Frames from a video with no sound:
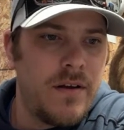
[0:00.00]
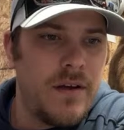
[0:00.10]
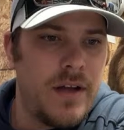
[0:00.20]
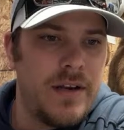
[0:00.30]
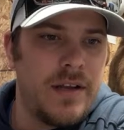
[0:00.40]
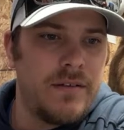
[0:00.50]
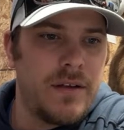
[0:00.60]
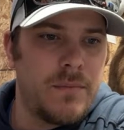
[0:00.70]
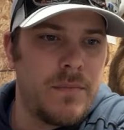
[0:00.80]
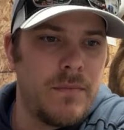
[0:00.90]

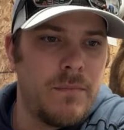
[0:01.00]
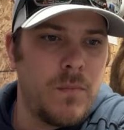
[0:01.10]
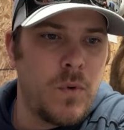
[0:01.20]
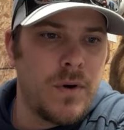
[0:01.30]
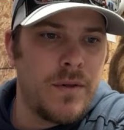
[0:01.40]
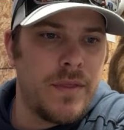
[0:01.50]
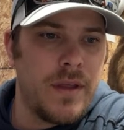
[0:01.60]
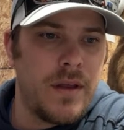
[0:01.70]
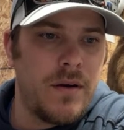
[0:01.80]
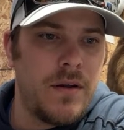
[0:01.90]
annealing more
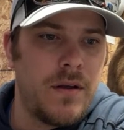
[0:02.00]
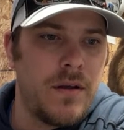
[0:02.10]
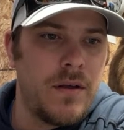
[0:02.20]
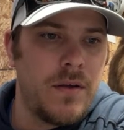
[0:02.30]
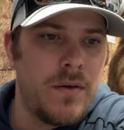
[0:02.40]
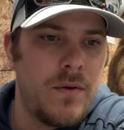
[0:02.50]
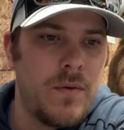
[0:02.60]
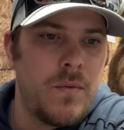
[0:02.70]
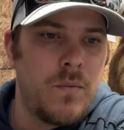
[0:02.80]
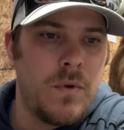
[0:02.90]
than
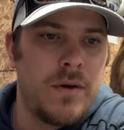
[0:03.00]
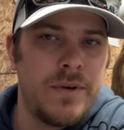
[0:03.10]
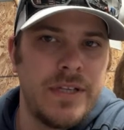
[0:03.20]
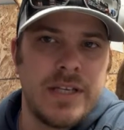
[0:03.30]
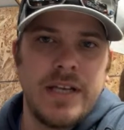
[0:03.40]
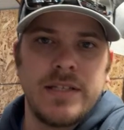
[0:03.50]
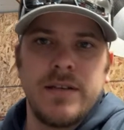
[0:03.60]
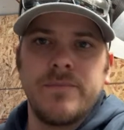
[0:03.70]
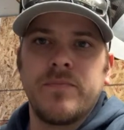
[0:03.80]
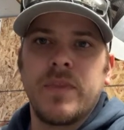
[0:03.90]
one
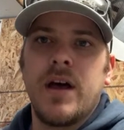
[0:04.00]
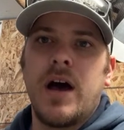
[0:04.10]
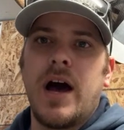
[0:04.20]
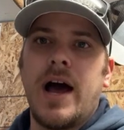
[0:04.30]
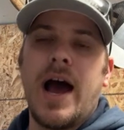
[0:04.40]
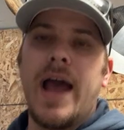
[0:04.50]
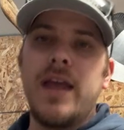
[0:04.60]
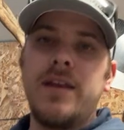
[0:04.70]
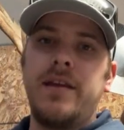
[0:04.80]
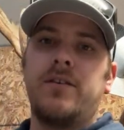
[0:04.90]
resizing? I
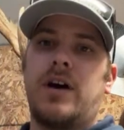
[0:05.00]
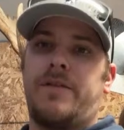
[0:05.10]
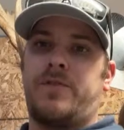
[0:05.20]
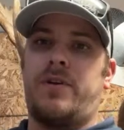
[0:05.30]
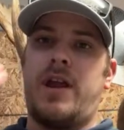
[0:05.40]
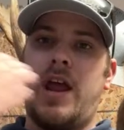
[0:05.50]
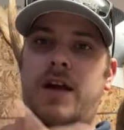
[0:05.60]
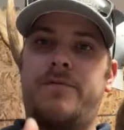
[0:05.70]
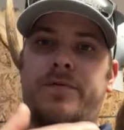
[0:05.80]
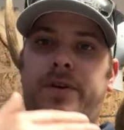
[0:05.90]
anneal after
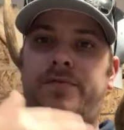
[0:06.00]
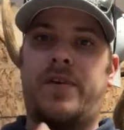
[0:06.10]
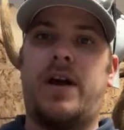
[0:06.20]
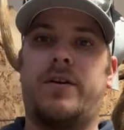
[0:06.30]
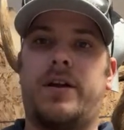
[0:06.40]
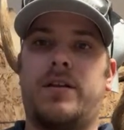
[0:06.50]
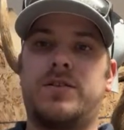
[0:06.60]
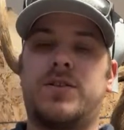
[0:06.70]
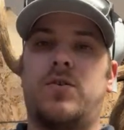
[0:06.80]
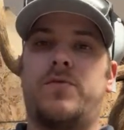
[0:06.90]
every firing.
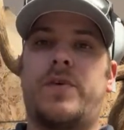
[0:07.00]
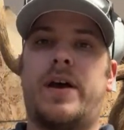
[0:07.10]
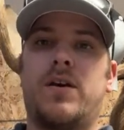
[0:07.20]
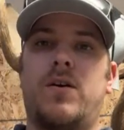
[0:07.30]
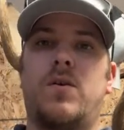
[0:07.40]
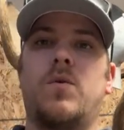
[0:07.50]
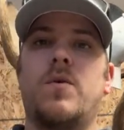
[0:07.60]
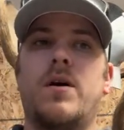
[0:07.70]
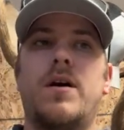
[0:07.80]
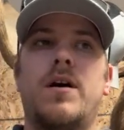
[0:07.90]
So if I go,
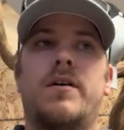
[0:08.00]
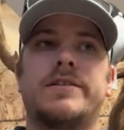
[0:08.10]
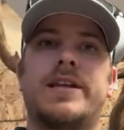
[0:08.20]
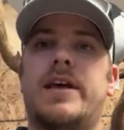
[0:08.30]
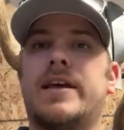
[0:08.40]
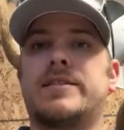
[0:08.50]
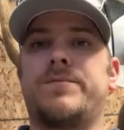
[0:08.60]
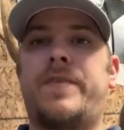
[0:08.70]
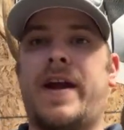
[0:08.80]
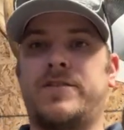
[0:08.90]
let's say I get some
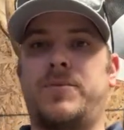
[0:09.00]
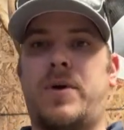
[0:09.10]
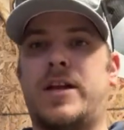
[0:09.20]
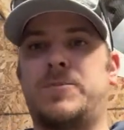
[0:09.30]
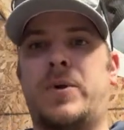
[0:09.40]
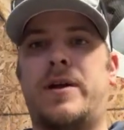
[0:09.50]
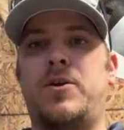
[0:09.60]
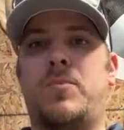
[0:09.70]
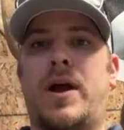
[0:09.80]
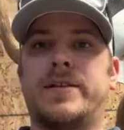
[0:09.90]
factory brass, brand new
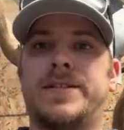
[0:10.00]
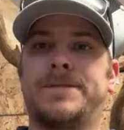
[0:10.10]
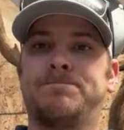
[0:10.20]
brass.